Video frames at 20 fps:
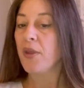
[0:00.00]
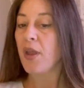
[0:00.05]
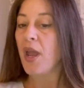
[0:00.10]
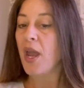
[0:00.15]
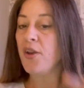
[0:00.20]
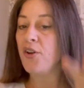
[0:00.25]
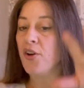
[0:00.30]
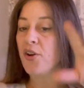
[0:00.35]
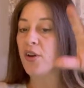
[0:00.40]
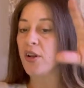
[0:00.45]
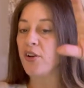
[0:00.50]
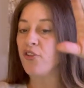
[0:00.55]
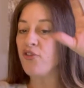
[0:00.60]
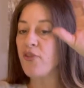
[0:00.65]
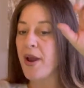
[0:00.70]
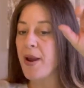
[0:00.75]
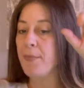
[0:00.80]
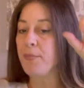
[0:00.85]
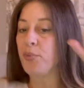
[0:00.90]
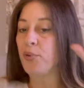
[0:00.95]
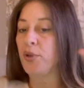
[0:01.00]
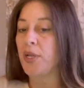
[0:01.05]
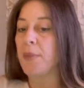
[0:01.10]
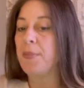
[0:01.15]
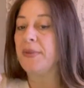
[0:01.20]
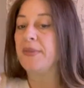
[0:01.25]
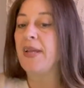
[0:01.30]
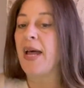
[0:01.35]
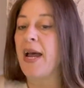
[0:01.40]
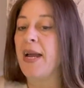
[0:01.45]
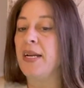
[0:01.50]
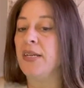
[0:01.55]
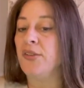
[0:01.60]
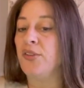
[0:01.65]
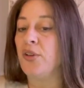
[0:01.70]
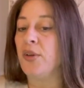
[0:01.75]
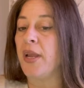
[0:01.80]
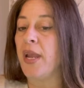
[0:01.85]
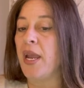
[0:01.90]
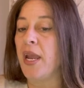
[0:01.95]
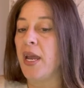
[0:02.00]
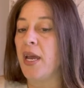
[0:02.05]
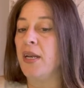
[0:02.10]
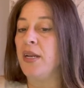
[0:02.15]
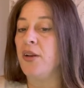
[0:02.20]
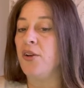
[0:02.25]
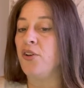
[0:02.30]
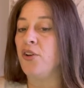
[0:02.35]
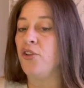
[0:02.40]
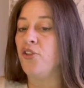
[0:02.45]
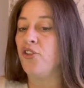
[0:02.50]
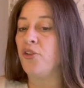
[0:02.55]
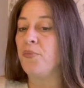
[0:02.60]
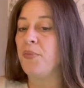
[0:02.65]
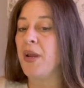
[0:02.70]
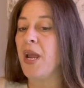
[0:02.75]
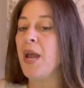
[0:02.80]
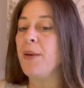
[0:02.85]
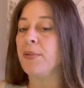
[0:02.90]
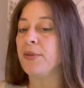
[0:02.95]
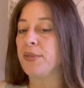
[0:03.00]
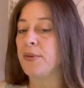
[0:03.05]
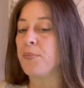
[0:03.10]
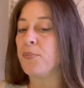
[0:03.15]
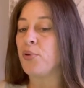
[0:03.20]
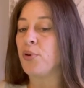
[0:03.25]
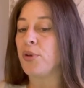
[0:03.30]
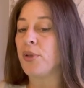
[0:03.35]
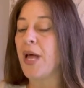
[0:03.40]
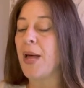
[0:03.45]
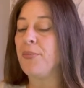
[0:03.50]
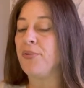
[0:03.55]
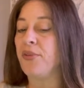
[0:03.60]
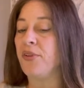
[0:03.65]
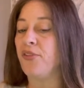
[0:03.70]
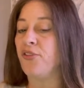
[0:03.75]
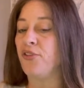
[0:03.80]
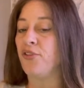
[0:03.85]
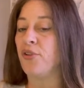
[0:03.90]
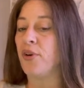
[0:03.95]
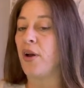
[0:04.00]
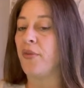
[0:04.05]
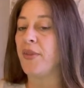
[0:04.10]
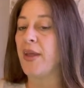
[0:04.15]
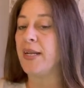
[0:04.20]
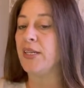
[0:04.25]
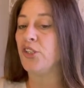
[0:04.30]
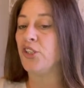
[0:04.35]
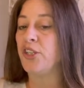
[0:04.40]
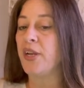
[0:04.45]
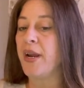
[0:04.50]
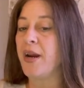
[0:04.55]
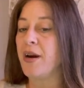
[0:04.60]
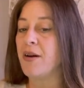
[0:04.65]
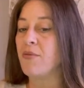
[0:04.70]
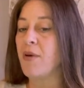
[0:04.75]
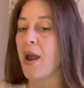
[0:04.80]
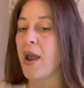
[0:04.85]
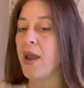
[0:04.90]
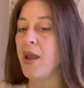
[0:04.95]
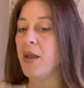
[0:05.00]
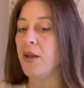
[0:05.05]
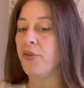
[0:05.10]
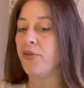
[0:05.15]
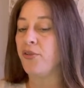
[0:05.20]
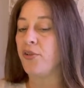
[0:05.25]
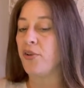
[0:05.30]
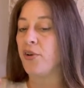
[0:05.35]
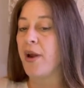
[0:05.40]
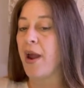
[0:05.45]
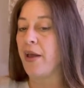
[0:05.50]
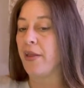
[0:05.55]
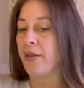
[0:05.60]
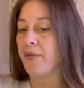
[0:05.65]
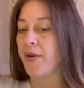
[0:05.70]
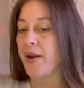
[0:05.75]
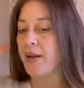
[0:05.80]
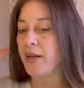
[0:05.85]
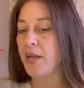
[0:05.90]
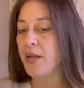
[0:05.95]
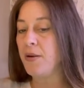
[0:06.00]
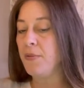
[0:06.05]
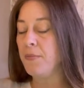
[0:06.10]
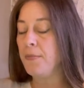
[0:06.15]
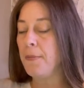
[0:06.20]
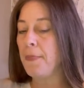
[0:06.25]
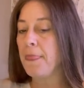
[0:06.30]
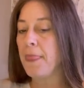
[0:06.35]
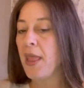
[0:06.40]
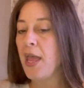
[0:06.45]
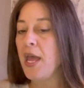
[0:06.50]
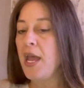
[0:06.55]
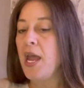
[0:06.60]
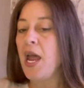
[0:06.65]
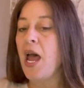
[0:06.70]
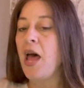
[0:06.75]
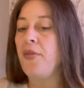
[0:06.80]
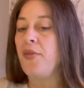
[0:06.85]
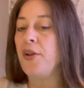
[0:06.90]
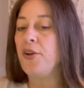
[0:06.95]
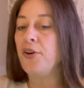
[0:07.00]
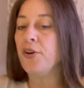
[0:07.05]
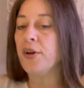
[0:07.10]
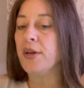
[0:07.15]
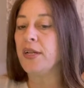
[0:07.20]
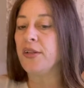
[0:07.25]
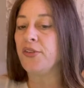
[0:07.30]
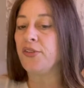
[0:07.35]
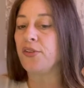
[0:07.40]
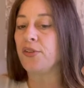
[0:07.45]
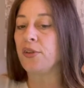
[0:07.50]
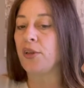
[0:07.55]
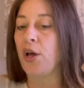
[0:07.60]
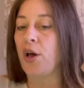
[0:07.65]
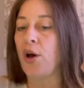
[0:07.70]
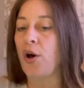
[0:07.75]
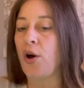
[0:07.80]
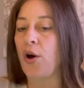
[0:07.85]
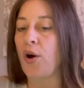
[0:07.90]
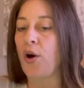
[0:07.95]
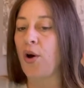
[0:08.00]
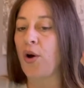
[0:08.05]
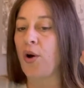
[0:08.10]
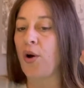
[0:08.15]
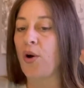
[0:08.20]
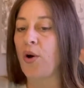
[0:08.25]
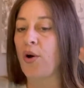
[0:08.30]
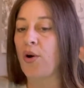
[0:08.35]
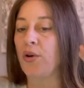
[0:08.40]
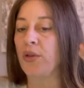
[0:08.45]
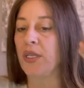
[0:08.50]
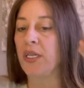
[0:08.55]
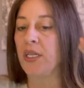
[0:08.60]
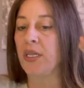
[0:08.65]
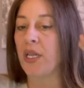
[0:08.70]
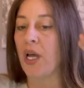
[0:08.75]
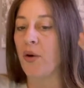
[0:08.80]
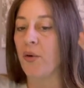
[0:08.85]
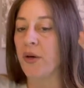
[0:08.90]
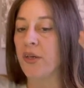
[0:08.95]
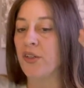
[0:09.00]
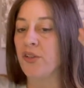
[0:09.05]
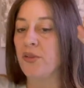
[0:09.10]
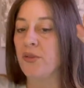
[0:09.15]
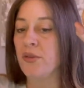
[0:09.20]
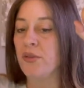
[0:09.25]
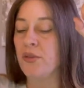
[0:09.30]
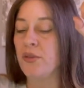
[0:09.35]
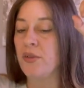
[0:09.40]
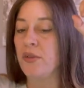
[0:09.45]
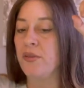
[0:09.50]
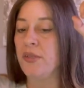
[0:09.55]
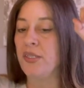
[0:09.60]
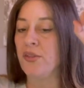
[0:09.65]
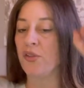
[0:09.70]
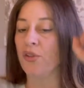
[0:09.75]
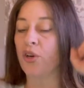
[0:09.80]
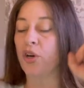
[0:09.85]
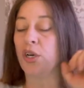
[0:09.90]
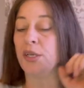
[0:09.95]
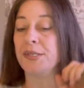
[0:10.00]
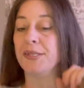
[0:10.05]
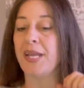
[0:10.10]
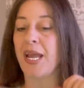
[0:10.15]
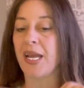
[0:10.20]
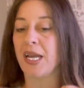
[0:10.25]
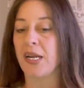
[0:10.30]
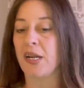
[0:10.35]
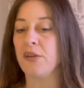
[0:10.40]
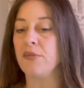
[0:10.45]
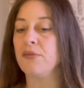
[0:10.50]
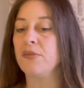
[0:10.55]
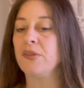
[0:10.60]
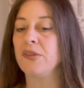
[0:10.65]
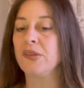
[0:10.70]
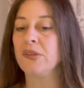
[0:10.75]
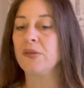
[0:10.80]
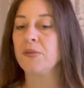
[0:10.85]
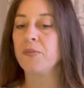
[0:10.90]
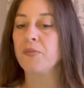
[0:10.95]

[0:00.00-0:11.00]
And you're gonna try and pull up as high as you can, and you should be able to pull up since you're on that chair, right? So you're elevated. And then you're gonna slowly lower. These are called negatives.